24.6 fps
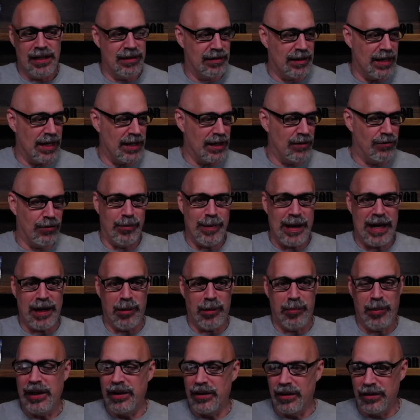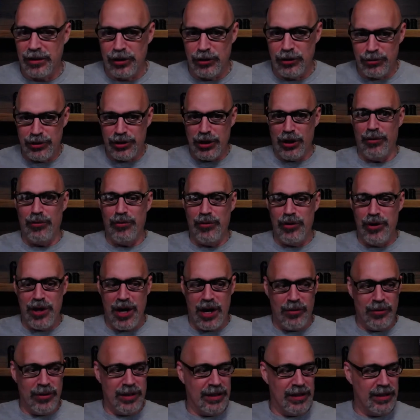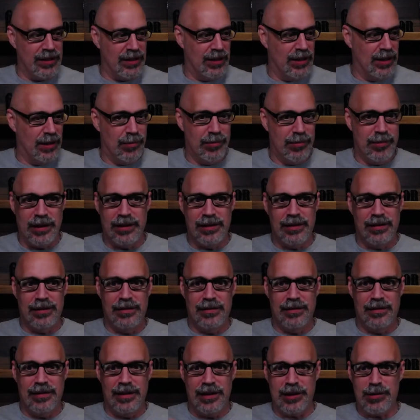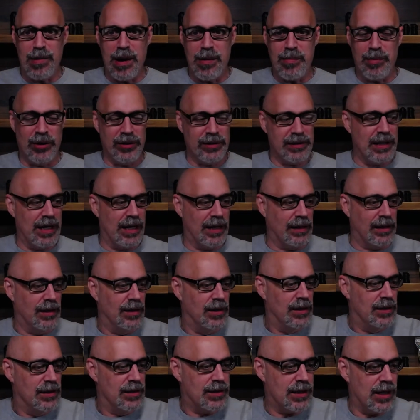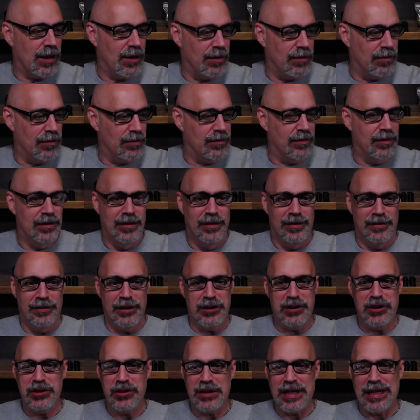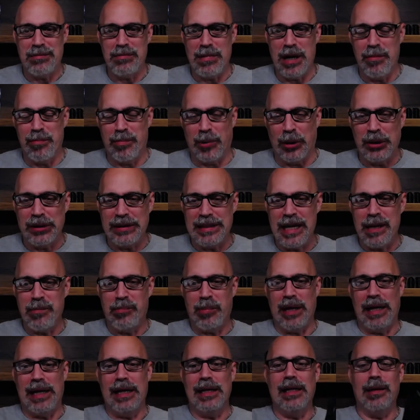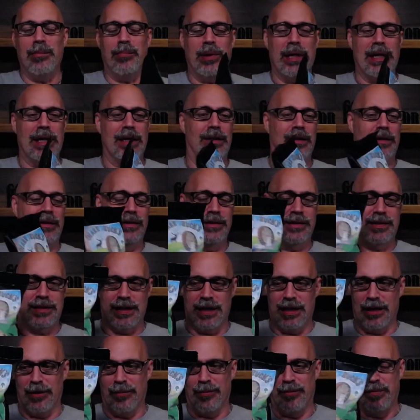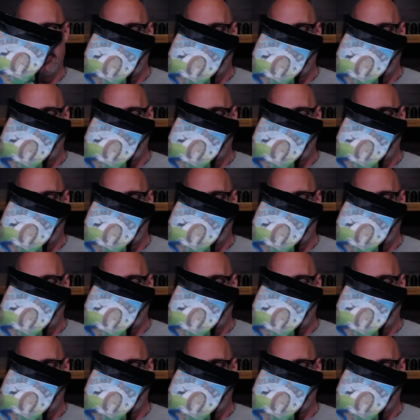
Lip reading: thank you for the bag of Paydirt. You don't know it, but it's my birthday, so this is like my birthday panning Paydirt. So